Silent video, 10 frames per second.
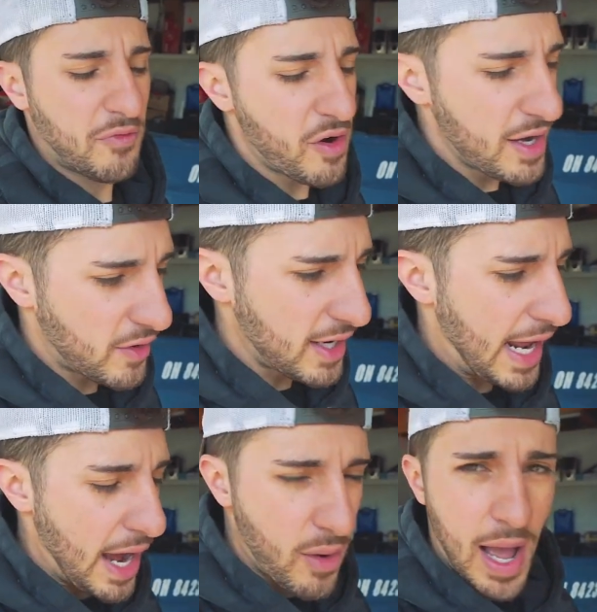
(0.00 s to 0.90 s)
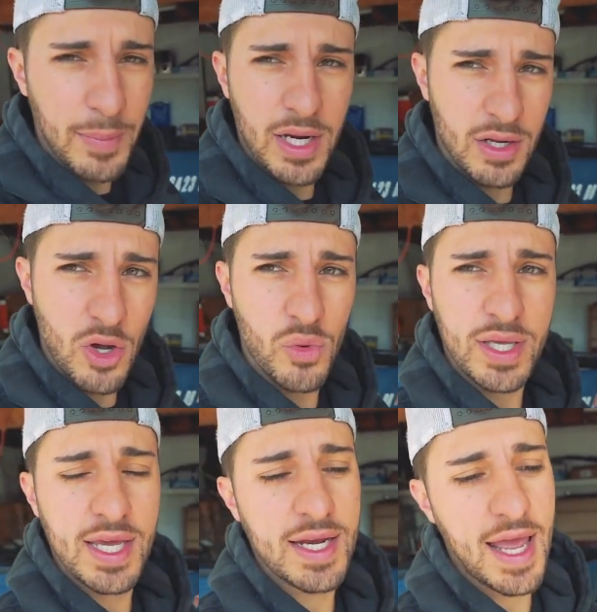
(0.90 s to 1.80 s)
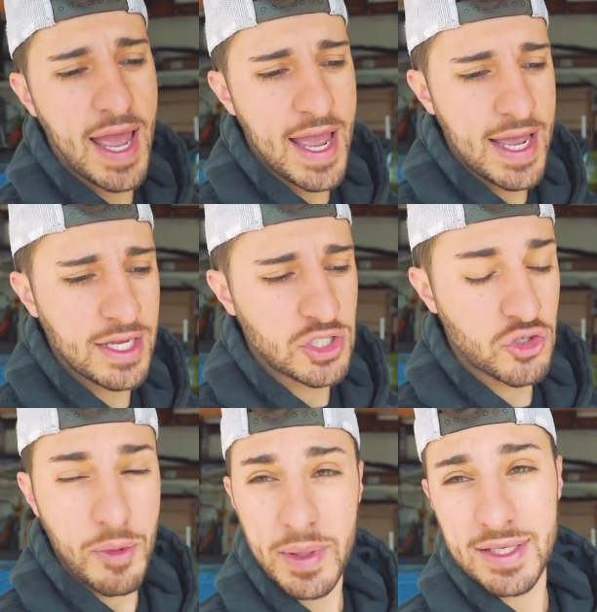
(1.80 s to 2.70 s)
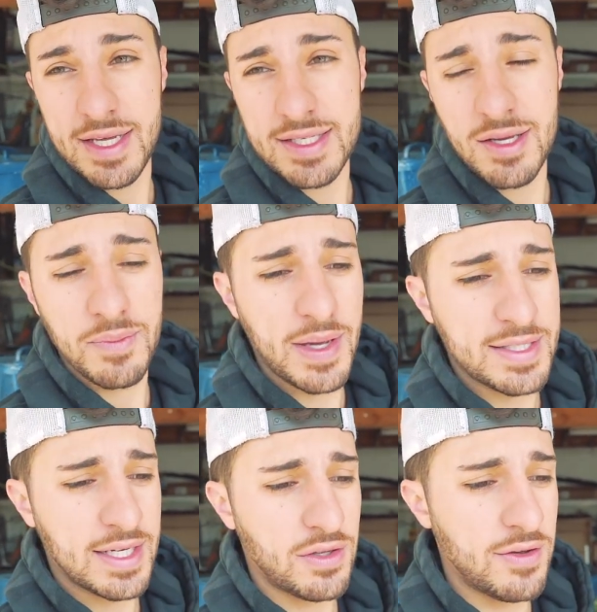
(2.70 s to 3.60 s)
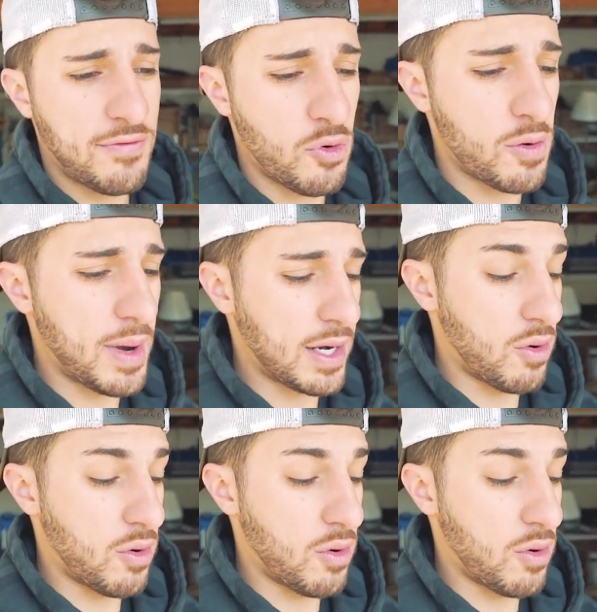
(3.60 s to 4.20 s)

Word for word: Freight right now. I'm gonna go get a stripping disc basically for my